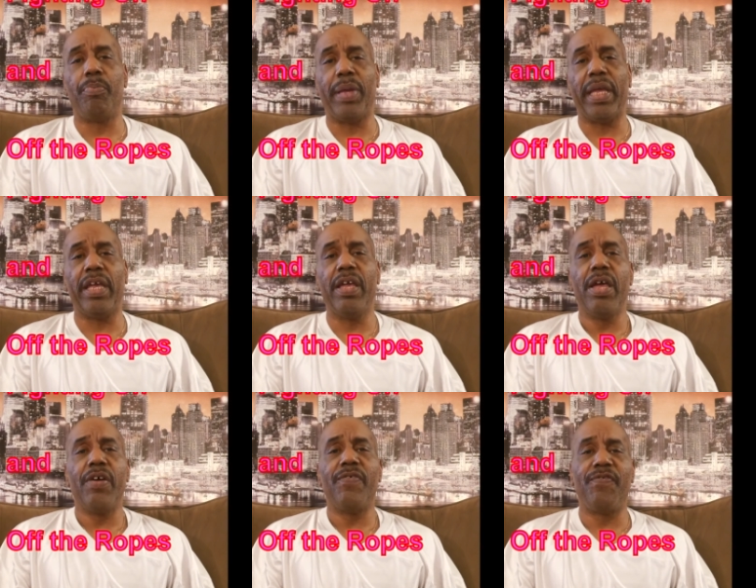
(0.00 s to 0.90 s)
be
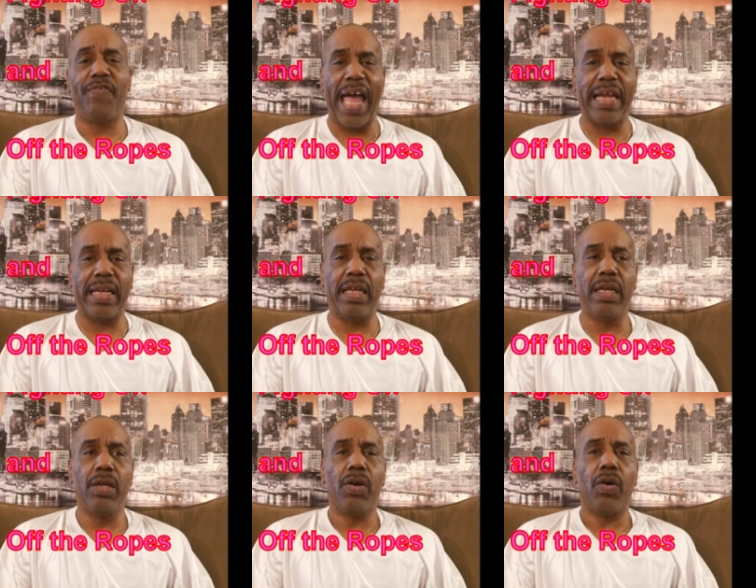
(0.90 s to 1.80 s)
fighting
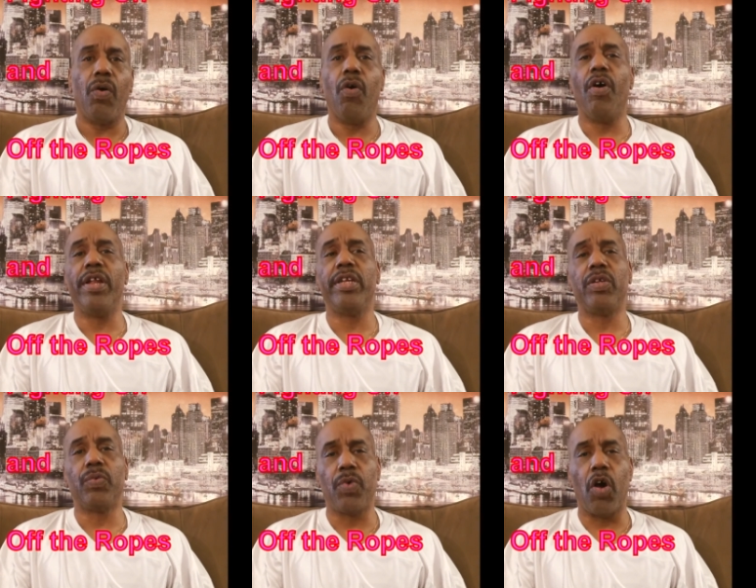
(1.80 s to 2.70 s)
on
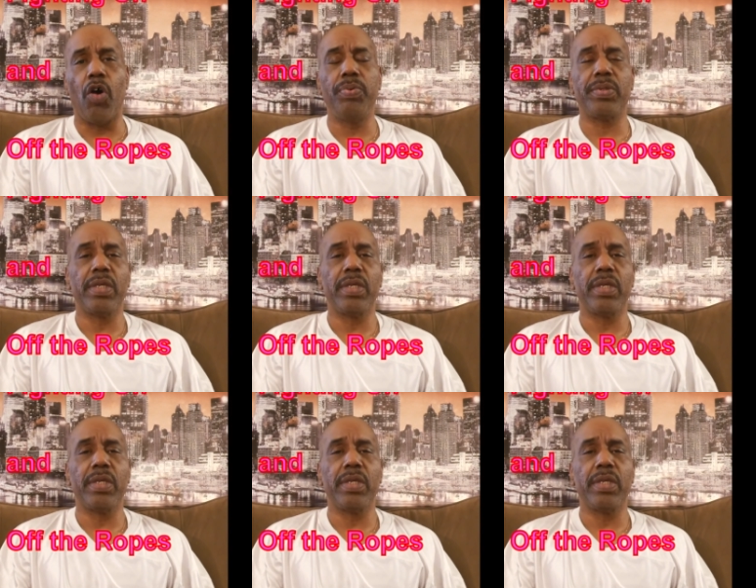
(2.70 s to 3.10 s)
the ropes.